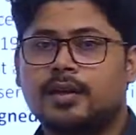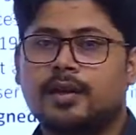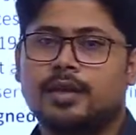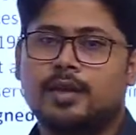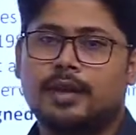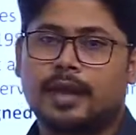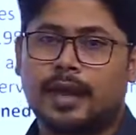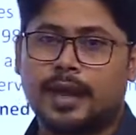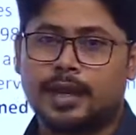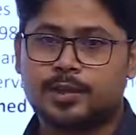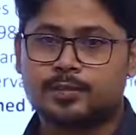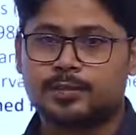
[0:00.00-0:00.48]

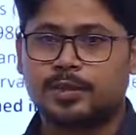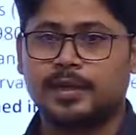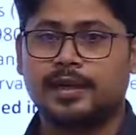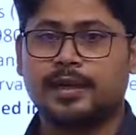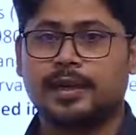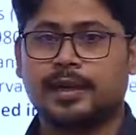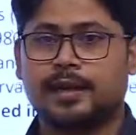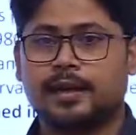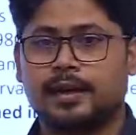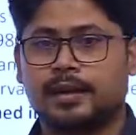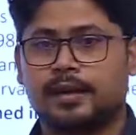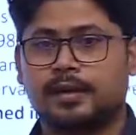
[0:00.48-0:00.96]
has been
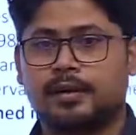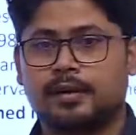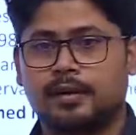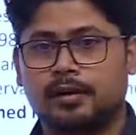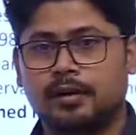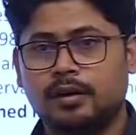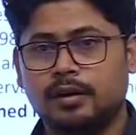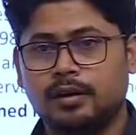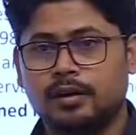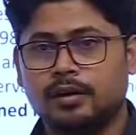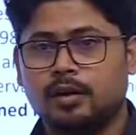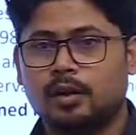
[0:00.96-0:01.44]
declared
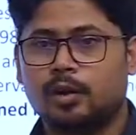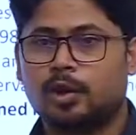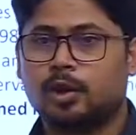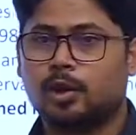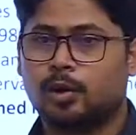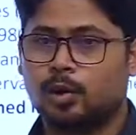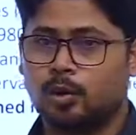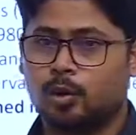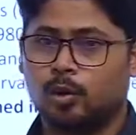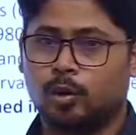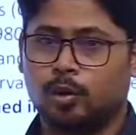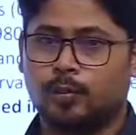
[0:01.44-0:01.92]
a
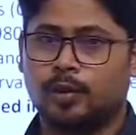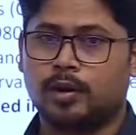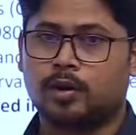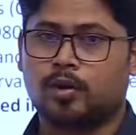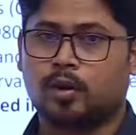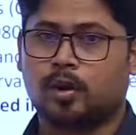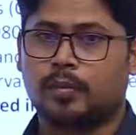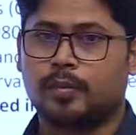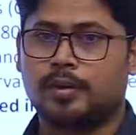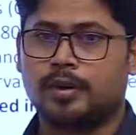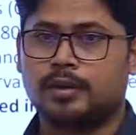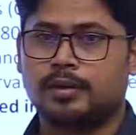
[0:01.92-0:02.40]
global
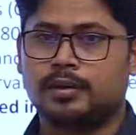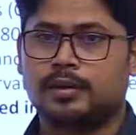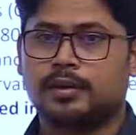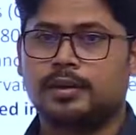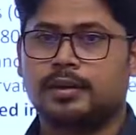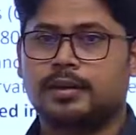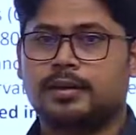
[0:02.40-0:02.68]
common.